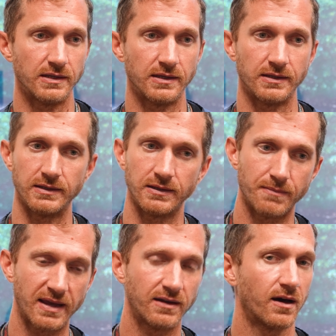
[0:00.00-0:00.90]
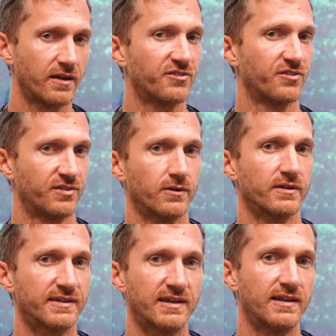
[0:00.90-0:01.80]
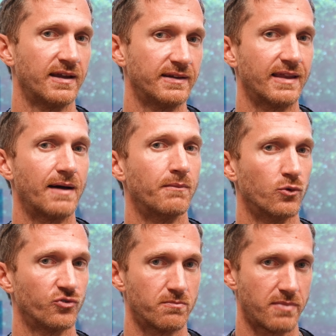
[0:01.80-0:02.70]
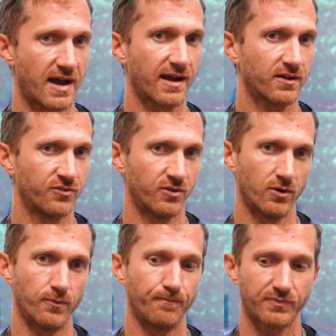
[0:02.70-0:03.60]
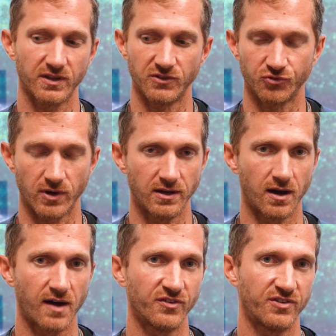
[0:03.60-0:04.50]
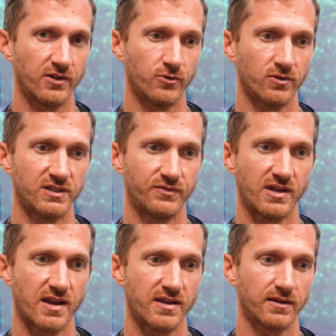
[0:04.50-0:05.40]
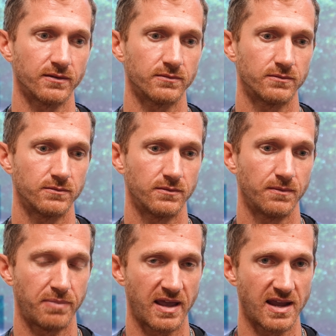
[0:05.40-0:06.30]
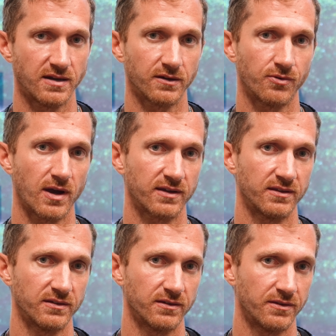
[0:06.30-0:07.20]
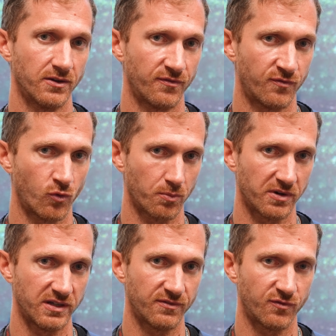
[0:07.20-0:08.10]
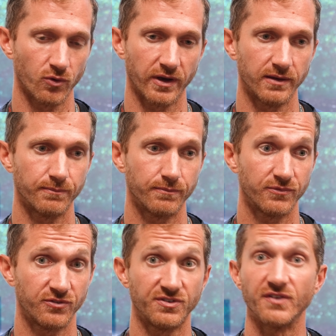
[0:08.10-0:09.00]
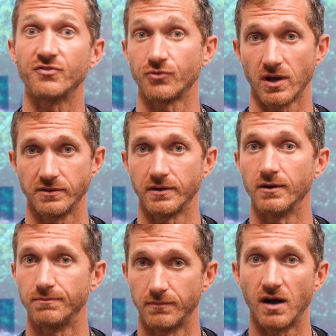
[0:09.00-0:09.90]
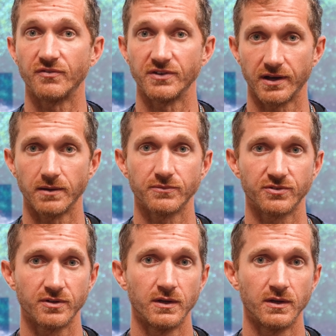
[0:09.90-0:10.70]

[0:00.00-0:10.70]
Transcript: you may not necessarily get any of that motion back. So the trade-off is that you're alleviating pain and correcting the deformity for a stiff straight toe oftentimes.